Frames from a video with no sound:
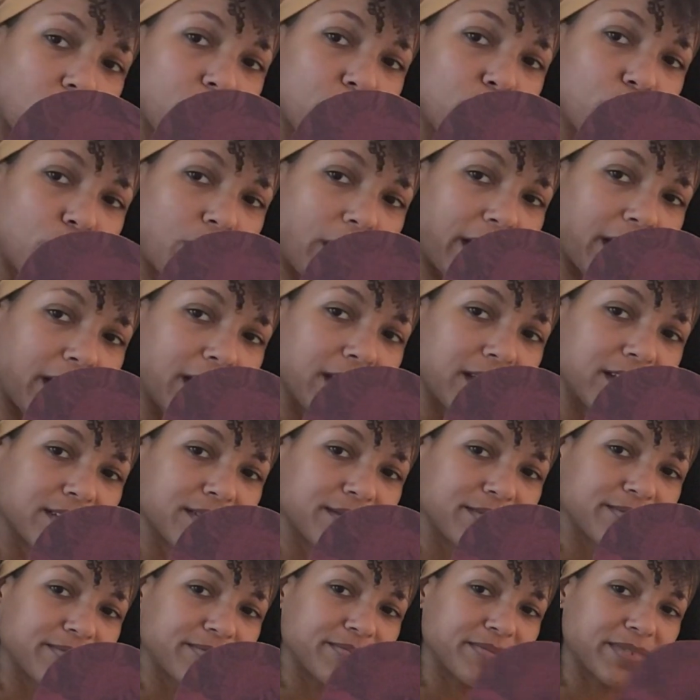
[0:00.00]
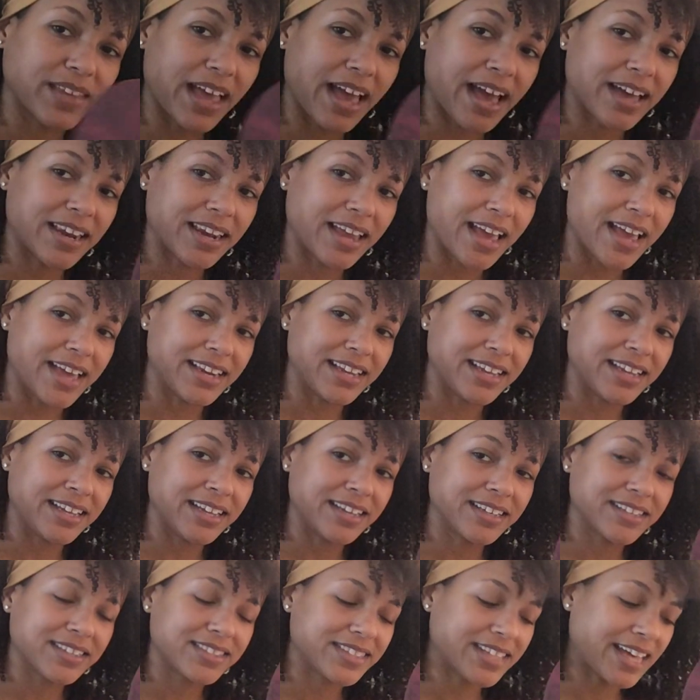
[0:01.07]
away at
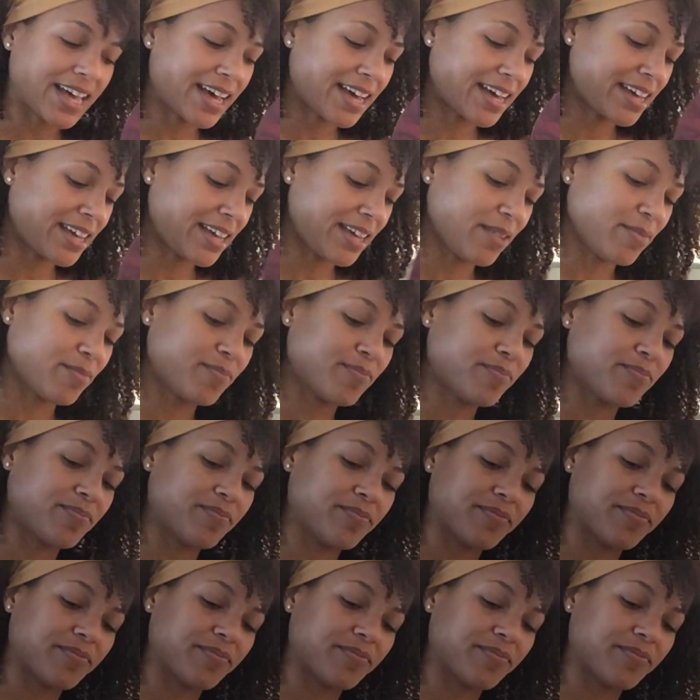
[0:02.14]
any time.